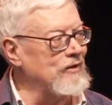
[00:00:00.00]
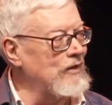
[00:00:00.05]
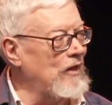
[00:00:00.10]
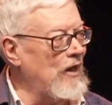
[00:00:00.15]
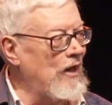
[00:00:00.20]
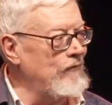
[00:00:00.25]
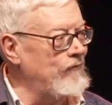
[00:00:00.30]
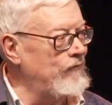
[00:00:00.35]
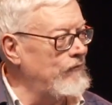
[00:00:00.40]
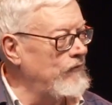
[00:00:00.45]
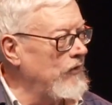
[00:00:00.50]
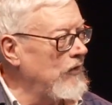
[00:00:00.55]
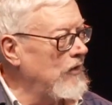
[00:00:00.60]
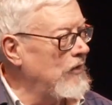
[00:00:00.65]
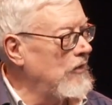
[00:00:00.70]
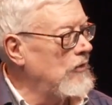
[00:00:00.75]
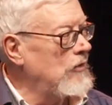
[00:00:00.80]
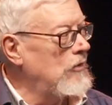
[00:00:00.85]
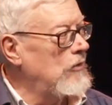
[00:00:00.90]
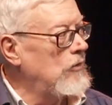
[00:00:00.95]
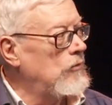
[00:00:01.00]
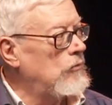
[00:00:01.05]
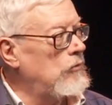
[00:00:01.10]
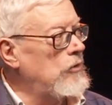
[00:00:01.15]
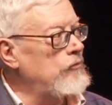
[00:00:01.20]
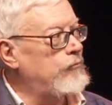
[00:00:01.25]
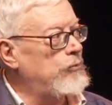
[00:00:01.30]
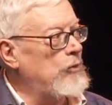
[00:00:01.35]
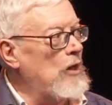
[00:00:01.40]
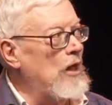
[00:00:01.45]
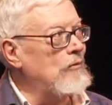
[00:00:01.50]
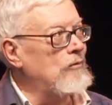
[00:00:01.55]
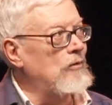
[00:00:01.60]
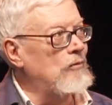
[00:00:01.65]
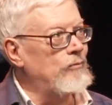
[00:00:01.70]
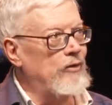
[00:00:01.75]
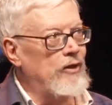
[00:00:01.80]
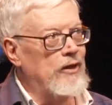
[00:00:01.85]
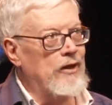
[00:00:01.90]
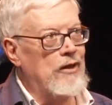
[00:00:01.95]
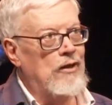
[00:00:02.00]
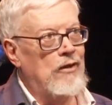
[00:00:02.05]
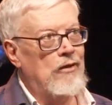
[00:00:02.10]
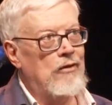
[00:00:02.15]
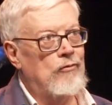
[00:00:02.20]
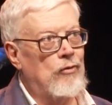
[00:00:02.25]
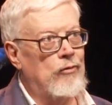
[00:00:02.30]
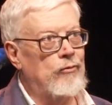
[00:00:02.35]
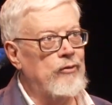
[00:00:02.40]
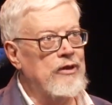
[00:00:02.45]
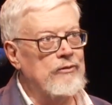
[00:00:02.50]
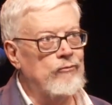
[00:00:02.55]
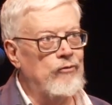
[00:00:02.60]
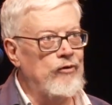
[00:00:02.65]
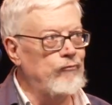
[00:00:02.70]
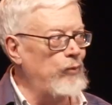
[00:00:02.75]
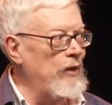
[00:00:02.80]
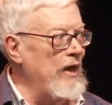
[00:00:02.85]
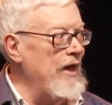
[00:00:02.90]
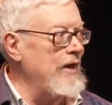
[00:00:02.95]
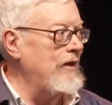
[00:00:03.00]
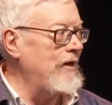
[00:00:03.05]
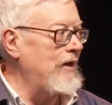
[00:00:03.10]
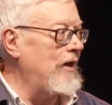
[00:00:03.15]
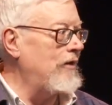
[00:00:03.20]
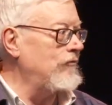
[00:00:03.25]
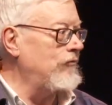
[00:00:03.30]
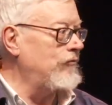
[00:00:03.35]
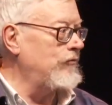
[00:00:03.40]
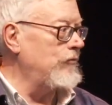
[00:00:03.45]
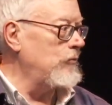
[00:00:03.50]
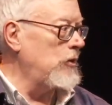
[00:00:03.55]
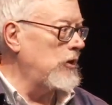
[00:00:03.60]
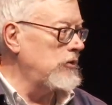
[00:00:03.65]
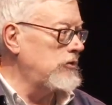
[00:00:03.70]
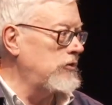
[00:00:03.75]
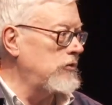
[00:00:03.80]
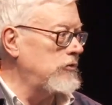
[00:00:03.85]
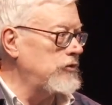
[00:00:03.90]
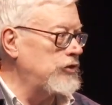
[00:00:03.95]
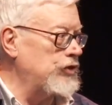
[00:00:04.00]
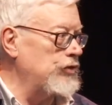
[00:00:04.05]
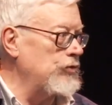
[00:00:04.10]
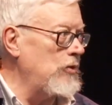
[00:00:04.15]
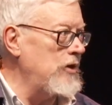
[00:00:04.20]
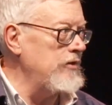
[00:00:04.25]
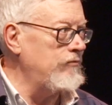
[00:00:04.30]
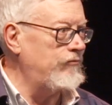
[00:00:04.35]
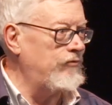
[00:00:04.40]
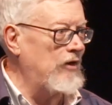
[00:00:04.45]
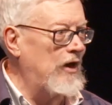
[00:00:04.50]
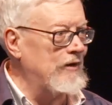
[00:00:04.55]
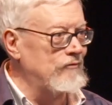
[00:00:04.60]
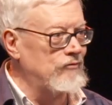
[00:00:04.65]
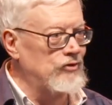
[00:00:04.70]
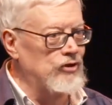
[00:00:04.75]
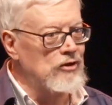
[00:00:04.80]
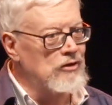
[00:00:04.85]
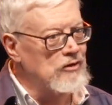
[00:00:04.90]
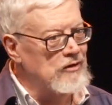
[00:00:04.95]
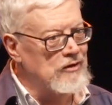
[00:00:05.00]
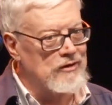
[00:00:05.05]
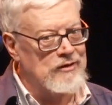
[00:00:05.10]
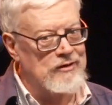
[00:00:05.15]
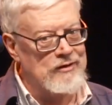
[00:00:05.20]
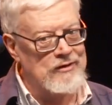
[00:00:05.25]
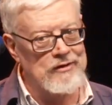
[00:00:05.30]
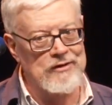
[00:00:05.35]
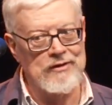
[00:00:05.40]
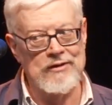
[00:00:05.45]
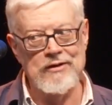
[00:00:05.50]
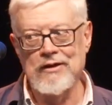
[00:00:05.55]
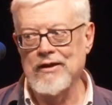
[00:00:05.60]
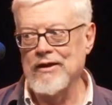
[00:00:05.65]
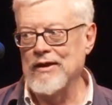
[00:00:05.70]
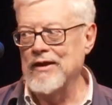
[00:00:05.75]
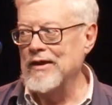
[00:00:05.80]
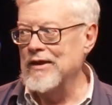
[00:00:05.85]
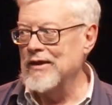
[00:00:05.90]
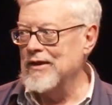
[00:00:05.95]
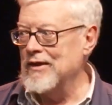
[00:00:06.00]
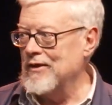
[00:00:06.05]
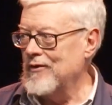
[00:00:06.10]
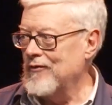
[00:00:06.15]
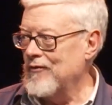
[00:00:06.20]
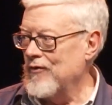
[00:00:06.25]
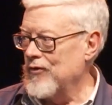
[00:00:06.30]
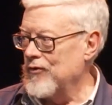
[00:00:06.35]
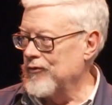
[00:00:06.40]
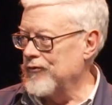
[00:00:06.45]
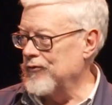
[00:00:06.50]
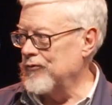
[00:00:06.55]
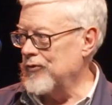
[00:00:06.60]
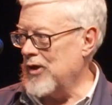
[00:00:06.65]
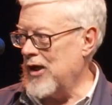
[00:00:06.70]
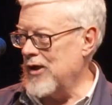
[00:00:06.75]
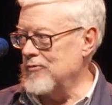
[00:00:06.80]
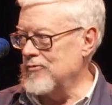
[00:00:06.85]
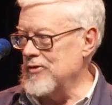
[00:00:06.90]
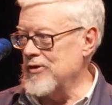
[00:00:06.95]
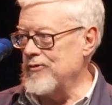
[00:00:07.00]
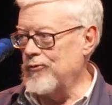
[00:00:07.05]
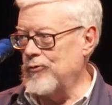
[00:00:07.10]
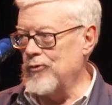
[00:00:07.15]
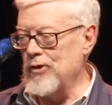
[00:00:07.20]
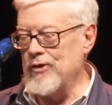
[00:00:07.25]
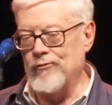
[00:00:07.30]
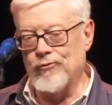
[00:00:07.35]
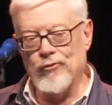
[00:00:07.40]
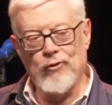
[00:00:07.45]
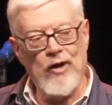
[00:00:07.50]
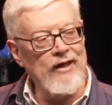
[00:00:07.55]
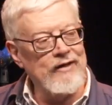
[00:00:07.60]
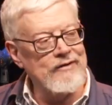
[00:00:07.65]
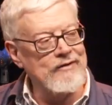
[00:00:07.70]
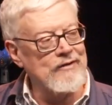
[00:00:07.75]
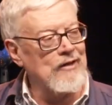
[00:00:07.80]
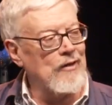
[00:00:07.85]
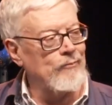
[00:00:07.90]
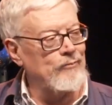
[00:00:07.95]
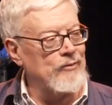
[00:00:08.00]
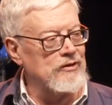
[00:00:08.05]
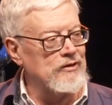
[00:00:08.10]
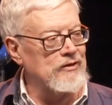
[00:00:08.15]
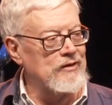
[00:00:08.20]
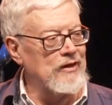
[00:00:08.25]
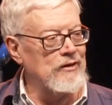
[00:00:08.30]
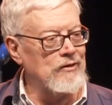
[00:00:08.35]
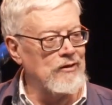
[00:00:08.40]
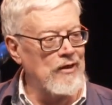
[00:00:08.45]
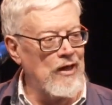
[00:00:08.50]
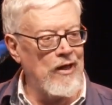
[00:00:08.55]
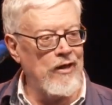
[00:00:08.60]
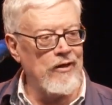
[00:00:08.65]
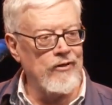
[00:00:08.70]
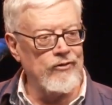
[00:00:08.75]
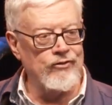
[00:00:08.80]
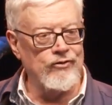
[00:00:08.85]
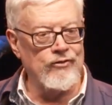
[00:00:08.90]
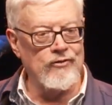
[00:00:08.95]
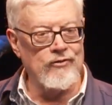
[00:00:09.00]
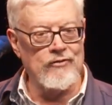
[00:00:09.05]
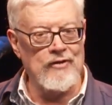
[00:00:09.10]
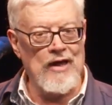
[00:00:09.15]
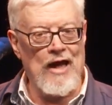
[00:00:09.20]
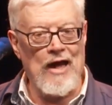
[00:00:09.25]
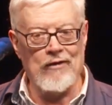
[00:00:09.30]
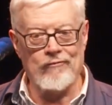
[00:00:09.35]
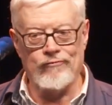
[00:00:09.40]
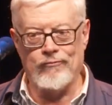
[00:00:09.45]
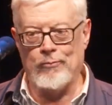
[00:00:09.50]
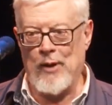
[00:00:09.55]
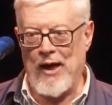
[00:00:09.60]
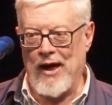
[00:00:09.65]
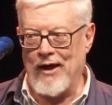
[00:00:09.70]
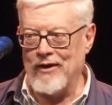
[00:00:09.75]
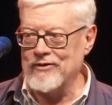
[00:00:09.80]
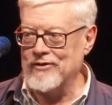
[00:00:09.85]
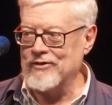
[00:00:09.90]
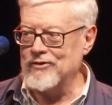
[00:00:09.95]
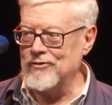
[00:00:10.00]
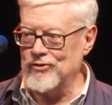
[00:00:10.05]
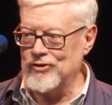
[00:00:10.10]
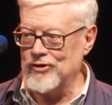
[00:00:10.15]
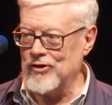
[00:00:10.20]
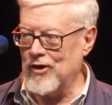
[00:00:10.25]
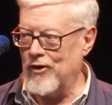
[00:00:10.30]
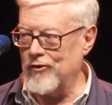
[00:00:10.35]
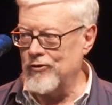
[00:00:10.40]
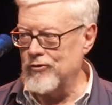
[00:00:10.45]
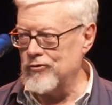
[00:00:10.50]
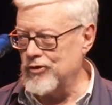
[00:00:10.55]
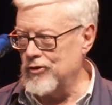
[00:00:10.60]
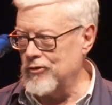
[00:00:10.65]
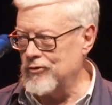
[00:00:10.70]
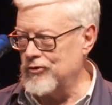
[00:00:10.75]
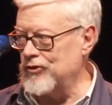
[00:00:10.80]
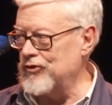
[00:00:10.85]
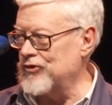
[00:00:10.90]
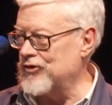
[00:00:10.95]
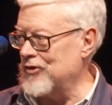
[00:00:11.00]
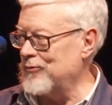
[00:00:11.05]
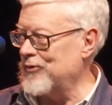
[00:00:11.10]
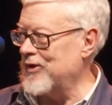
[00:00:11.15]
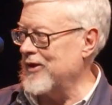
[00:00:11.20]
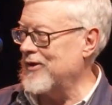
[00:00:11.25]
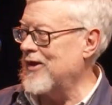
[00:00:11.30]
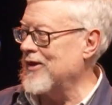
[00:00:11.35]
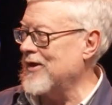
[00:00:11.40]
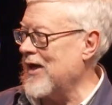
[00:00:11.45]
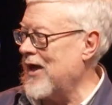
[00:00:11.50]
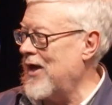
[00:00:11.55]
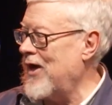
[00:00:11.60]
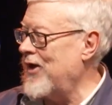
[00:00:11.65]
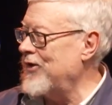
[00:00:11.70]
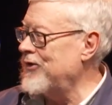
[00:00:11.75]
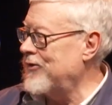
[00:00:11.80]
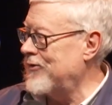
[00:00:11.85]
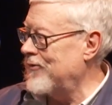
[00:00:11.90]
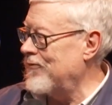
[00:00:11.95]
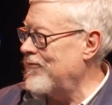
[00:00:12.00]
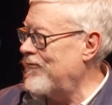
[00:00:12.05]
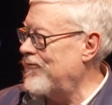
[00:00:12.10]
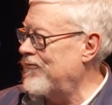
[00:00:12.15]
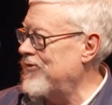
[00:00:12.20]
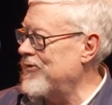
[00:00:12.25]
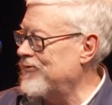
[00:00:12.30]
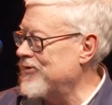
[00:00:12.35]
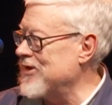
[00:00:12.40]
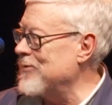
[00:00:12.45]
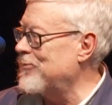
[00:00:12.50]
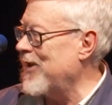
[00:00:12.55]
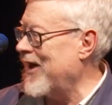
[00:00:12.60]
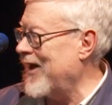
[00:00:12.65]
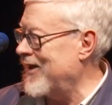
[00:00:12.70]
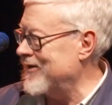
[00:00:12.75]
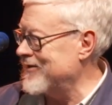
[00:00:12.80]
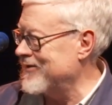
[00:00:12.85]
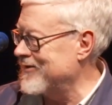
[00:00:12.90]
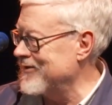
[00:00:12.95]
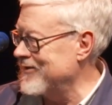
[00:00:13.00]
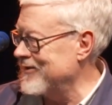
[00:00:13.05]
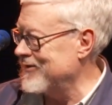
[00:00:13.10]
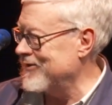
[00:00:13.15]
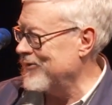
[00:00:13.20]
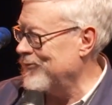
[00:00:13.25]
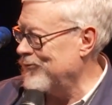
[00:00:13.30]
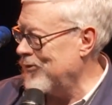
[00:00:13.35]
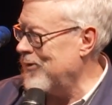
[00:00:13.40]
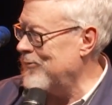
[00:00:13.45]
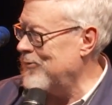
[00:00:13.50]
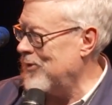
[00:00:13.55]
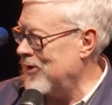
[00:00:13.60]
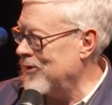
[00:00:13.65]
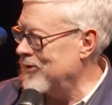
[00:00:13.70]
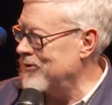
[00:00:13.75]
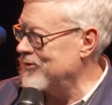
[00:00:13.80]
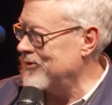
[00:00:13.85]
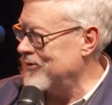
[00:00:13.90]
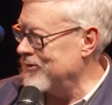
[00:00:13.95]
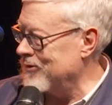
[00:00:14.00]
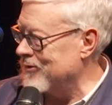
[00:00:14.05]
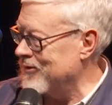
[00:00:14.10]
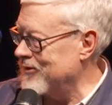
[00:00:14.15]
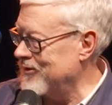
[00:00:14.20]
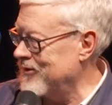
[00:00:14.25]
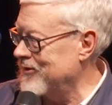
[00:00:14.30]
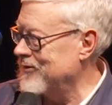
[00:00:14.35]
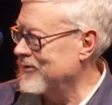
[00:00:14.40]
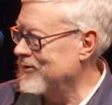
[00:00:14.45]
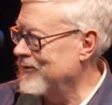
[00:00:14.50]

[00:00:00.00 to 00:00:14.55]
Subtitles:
And we planted out from our church 25 churches. We've raised up and sent as staff pastors to other churches something like 150 pastors from our church.